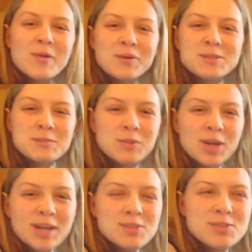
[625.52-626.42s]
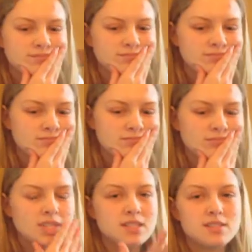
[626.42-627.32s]
what's up you guys?
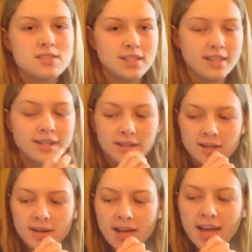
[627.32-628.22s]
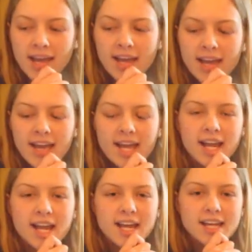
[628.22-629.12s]
Sitting here
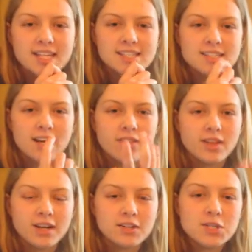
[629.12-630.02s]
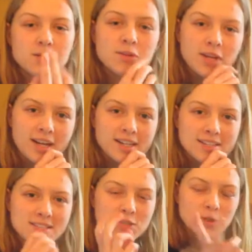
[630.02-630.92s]
and I thought I'd share with you
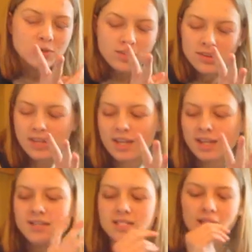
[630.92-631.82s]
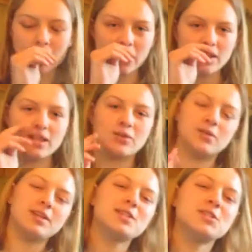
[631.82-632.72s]
guys two of the things
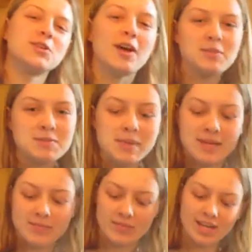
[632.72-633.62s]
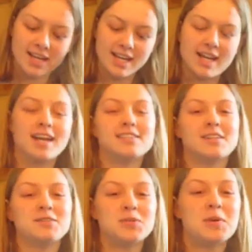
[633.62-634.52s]
that really stuck out to me
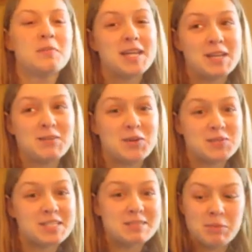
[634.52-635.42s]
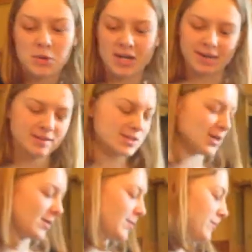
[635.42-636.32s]
as I was doing my Devos this morning.
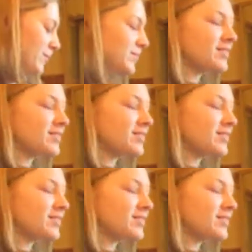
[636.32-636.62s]
So